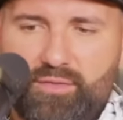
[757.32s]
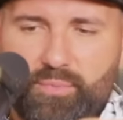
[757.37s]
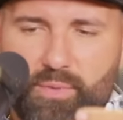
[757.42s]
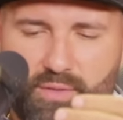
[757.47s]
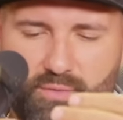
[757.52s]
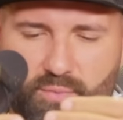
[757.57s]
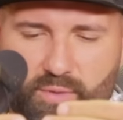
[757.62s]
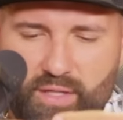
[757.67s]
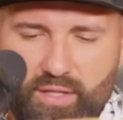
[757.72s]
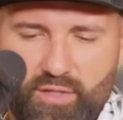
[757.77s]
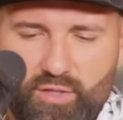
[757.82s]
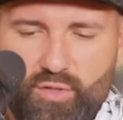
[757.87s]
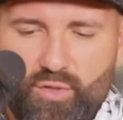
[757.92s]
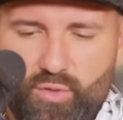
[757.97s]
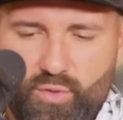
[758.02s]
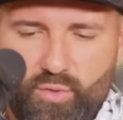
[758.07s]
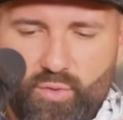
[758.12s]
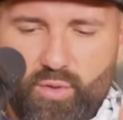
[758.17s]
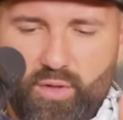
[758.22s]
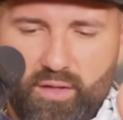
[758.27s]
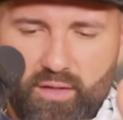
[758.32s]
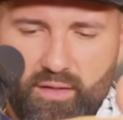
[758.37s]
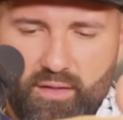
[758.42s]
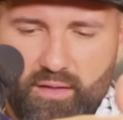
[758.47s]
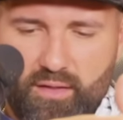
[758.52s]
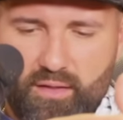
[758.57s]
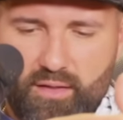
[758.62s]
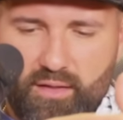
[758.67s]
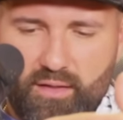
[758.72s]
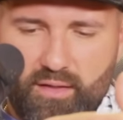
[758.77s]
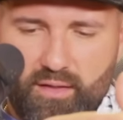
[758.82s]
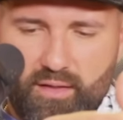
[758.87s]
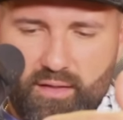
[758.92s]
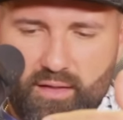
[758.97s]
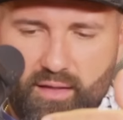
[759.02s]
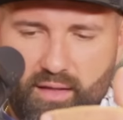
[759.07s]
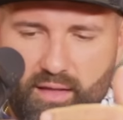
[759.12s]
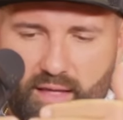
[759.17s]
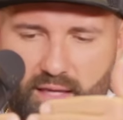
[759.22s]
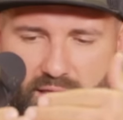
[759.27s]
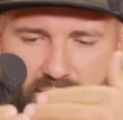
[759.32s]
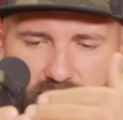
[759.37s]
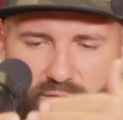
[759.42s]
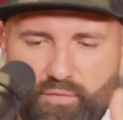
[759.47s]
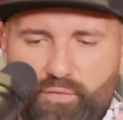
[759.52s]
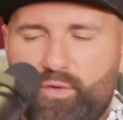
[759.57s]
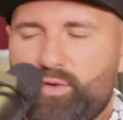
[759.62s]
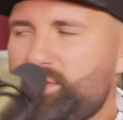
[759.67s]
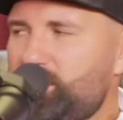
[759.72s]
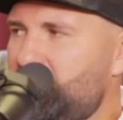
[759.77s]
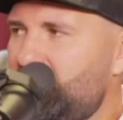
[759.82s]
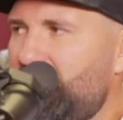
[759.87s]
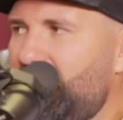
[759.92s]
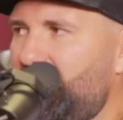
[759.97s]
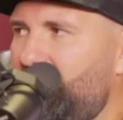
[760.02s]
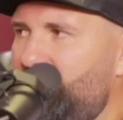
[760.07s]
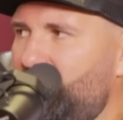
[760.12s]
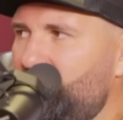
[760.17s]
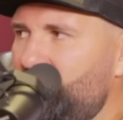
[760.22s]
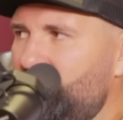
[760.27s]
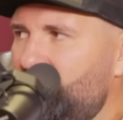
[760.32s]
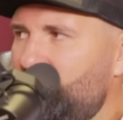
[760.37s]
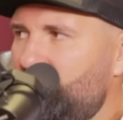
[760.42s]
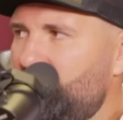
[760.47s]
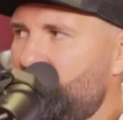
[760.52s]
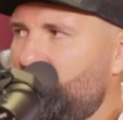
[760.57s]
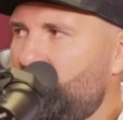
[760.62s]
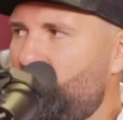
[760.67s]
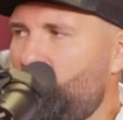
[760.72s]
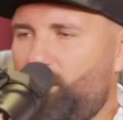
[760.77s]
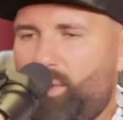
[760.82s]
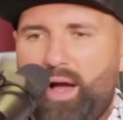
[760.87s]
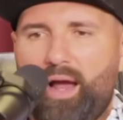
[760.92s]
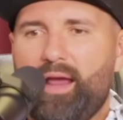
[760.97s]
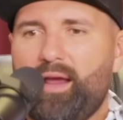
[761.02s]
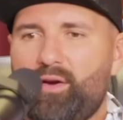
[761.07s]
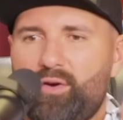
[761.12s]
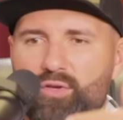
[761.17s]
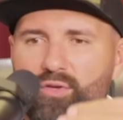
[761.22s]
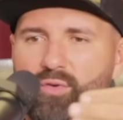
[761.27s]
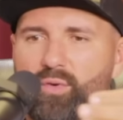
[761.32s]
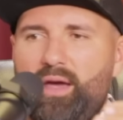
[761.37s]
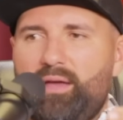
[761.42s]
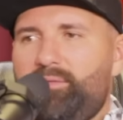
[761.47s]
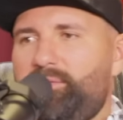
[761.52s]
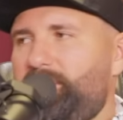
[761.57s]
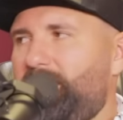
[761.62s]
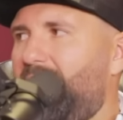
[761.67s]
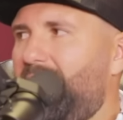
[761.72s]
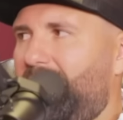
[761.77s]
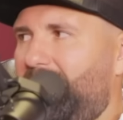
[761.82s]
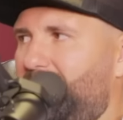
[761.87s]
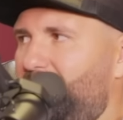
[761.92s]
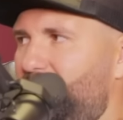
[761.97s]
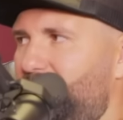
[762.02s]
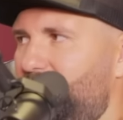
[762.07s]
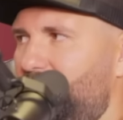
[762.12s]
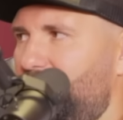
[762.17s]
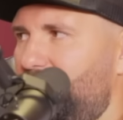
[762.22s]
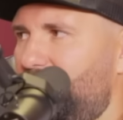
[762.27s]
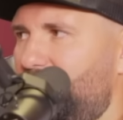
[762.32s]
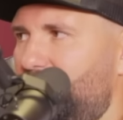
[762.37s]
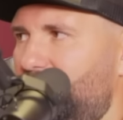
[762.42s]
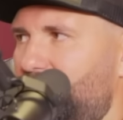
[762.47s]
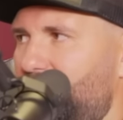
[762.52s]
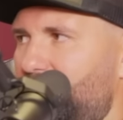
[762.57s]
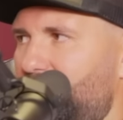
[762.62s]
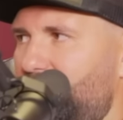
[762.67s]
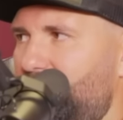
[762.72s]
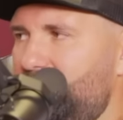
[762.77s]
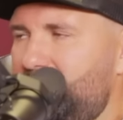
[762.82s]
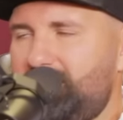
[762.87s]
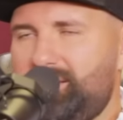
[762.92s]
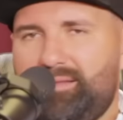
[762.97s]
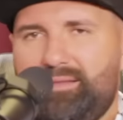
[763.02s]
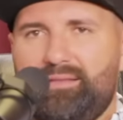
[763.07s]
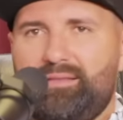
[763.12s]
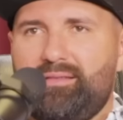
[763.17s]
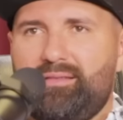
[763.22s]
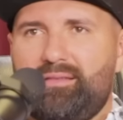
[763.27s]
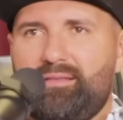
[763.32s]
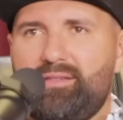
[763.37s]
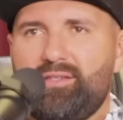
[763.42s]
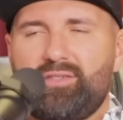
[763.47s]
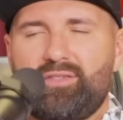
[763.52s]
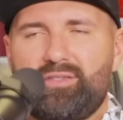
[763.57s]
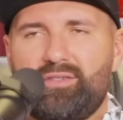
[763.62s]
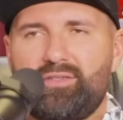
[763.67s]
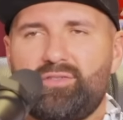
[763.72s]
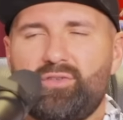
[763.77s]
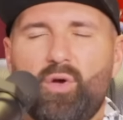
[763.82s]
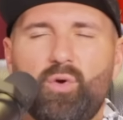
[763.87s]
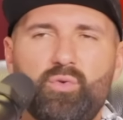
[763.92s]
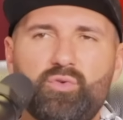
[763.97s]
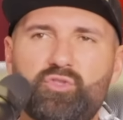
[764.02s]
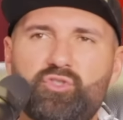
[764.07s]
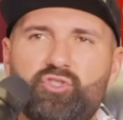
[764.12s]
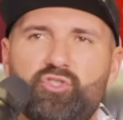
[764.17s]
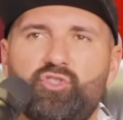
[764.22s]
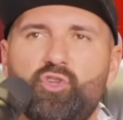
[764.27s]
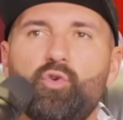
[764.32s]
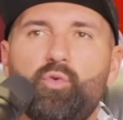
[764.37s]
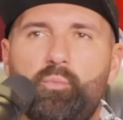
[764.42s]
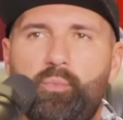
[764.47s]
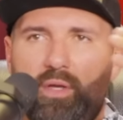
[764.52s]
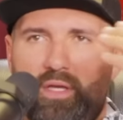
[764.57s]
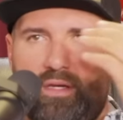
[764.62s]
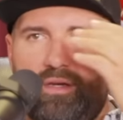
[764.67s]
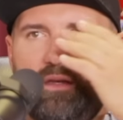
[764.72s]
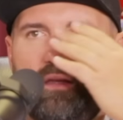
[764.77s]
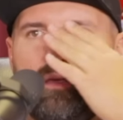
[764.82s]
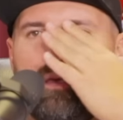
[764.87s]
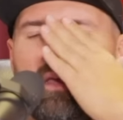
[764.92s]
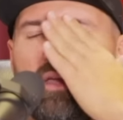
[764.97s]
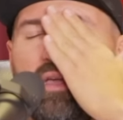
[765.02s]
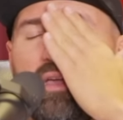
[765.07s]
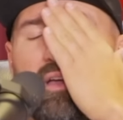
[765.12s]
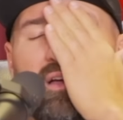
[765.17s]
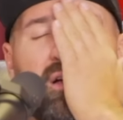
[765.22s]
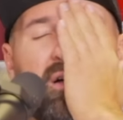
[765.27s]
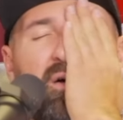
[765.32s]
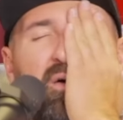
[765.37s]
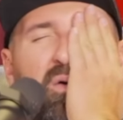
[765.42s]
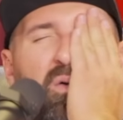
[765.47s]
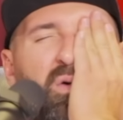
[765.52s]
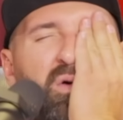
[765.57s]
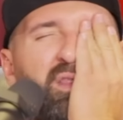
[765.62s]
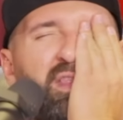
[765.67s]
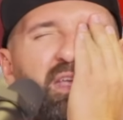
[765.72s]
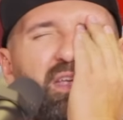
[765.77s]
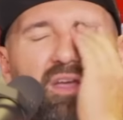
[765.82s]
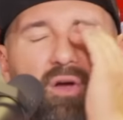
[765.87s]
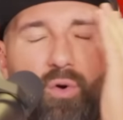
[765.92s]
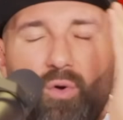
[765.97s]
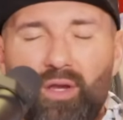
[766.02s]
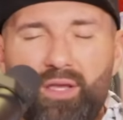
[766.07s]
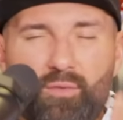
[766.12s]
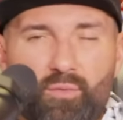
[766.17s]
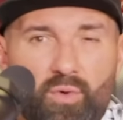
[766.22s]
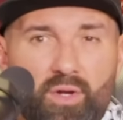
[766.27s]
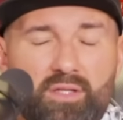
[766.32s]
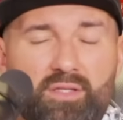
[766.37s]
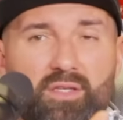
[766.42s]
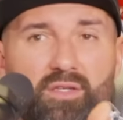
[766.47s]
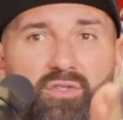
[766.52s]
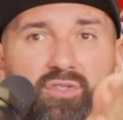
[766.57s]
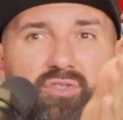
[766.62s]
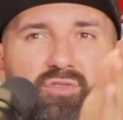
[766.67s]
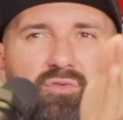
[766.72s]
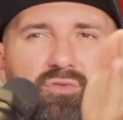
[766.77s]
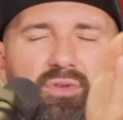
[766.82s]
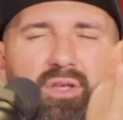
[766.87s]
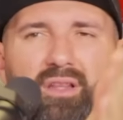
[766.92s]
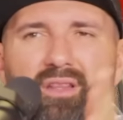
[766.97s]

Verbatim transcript: between you and the first down. Why are you at five? Yeah. It's just so stupid. You can hit him within the five. Or too. they, or he runs a, a